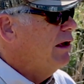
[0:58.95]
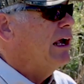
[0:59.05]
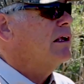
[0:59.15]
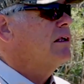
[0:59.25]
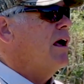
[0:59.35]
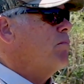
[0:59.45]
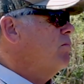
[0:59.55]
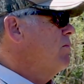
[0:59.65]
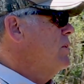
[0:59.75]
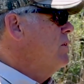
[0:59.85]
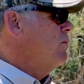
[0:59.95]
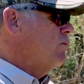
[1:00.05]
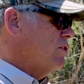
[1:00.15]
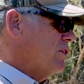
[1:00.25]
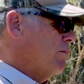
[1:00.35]
except
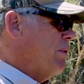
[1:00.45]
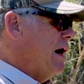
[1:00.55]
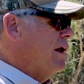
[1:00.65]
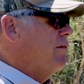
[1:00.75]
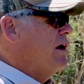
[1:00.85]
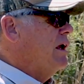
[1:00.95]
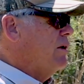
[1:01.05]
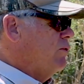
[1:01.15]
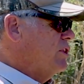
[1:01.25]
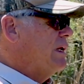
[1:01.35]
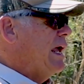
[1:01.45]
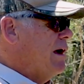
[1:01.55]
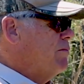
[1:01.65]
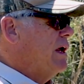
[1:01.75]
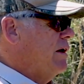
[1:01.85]
with the Padre, with the
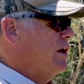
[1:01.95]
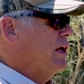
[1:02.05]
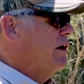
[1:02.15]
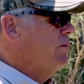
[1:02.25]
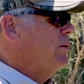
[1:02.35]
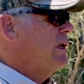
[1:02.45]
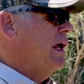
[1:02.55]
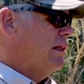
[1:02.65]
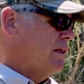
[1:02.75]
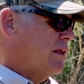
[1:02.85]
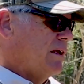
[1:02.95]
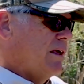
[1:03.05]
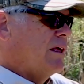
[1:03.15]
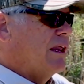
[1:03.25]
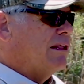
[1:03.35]
dam down here. But that's
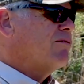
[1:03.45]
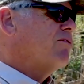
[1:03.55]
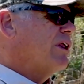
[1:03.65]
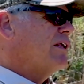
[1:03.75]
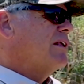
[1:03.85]
really